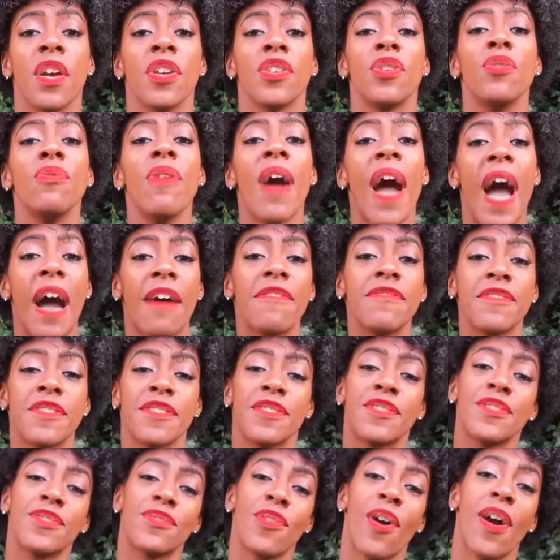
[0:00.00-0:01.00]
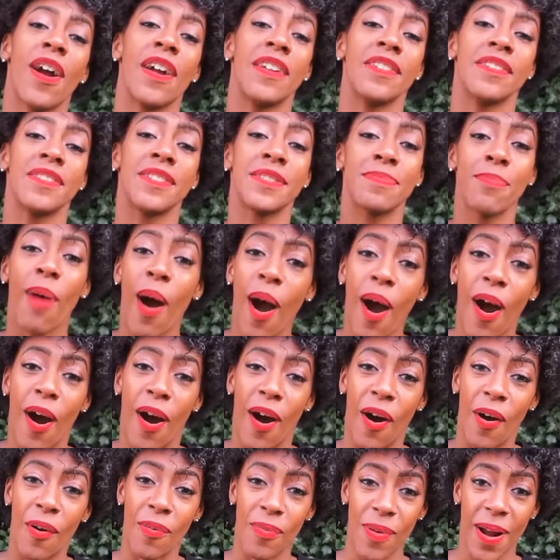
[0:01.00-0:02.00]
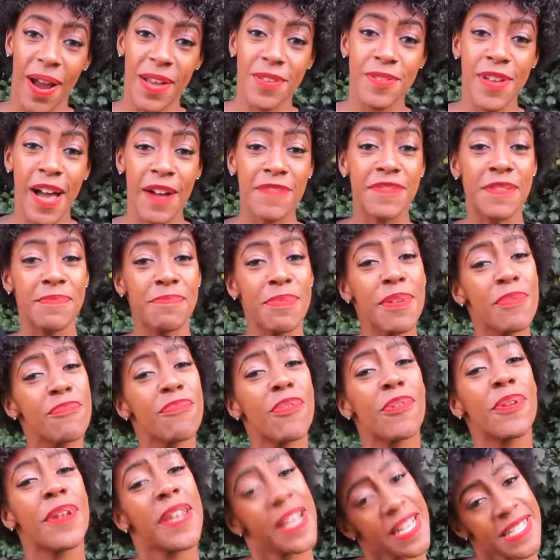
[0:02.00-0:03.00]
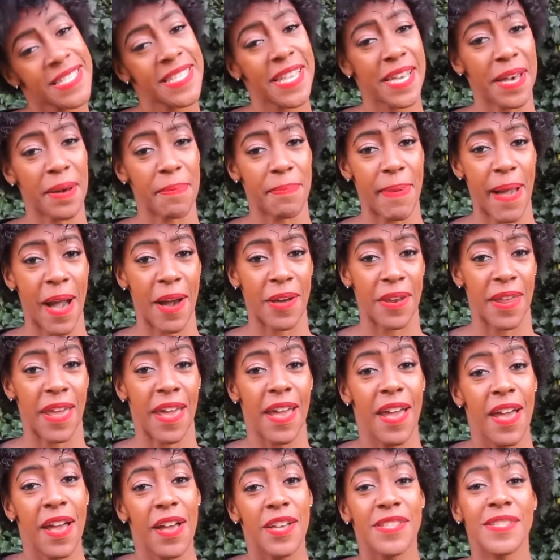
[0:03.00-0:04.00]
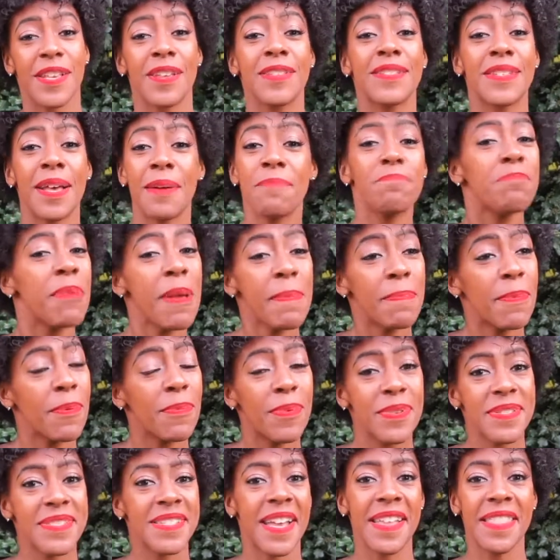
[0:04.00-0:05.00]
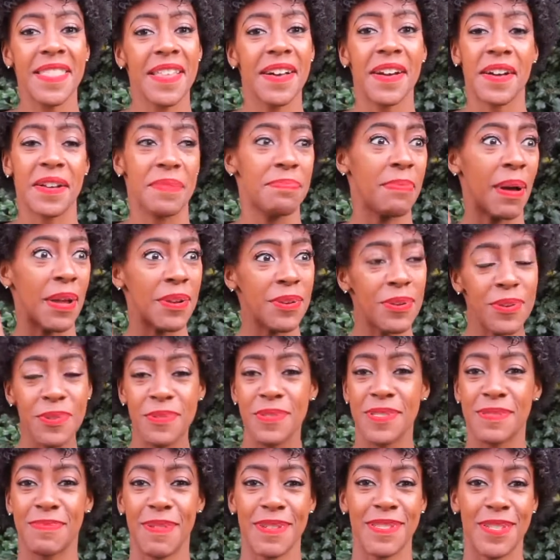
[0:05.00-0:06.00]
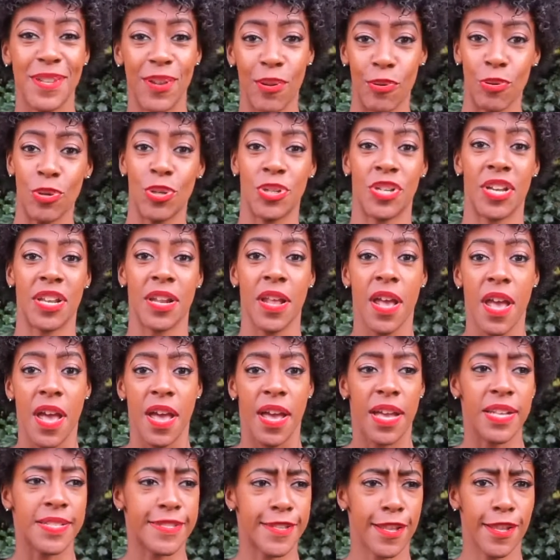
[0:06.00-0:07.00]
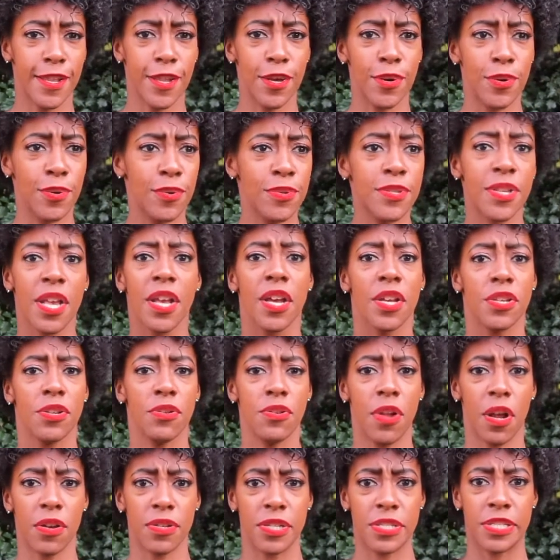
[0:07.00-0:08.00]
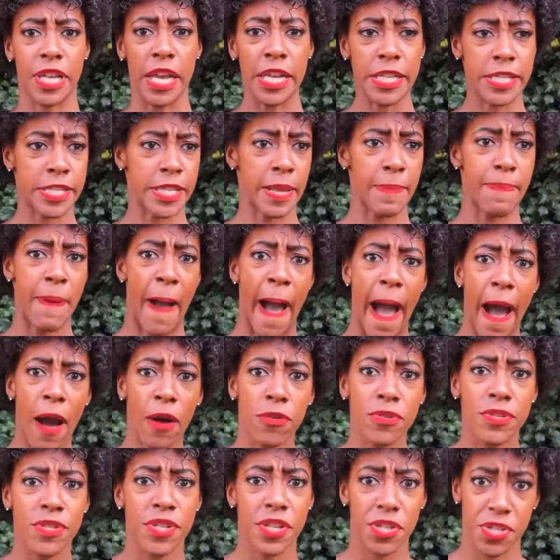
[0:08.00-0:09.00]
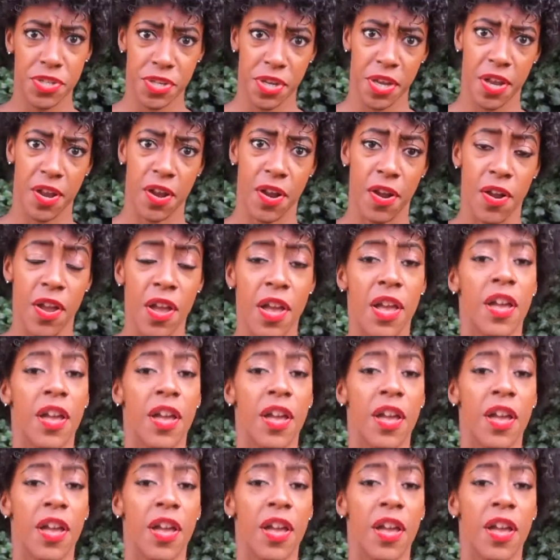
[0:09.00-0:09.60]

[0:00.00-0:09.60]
You have to start small, right? You have to be realistic about it. So some people will say, look, my New Year's resolution is to lose, you know, 60 pounds this year.